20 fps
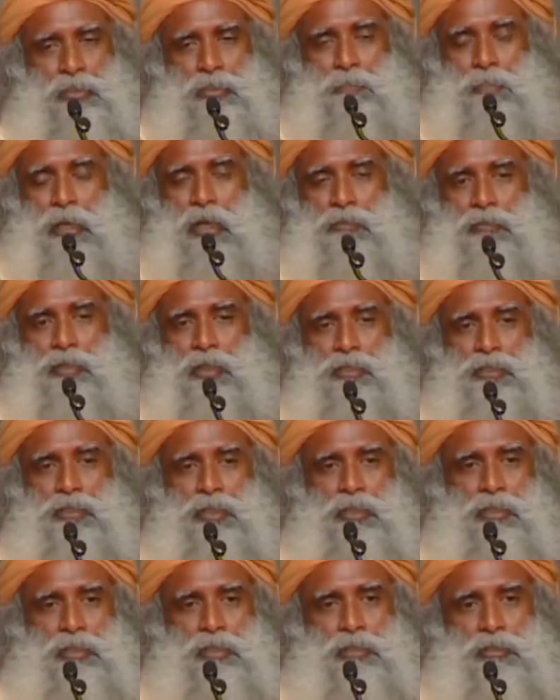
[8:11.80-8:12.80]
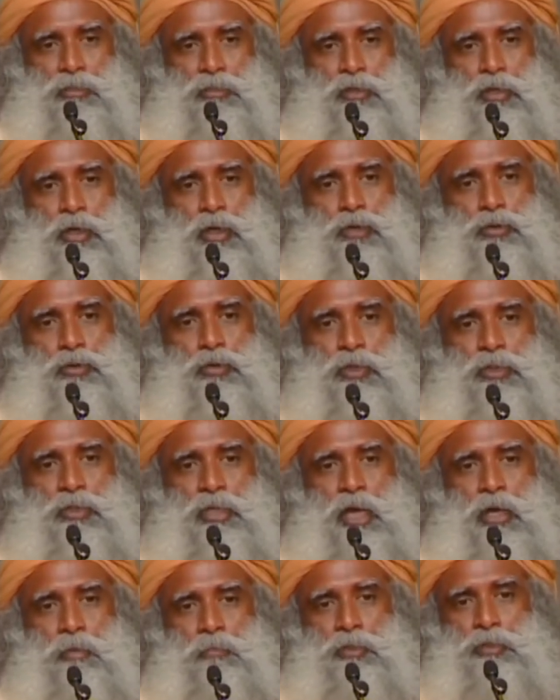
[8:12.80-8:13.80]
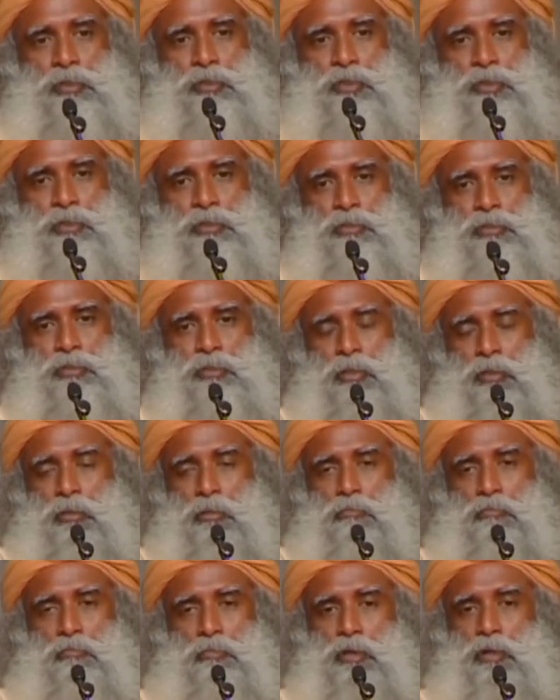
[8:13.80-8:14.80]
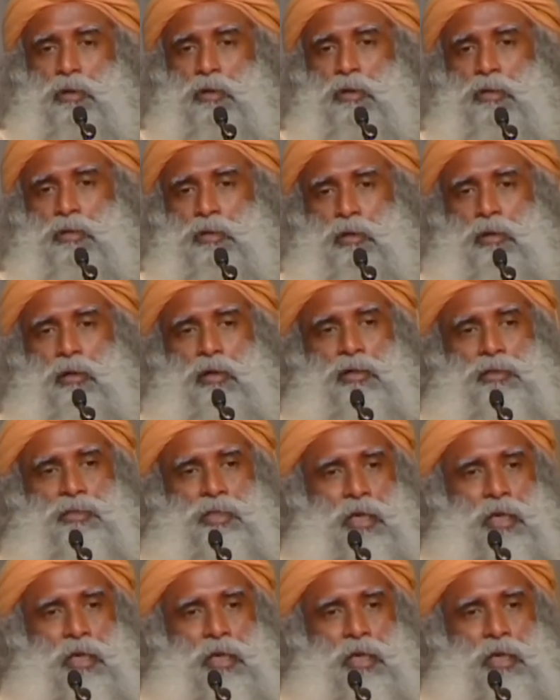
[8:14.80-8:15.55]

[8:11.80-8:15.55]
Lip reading: is about attaining to a dimension beyond all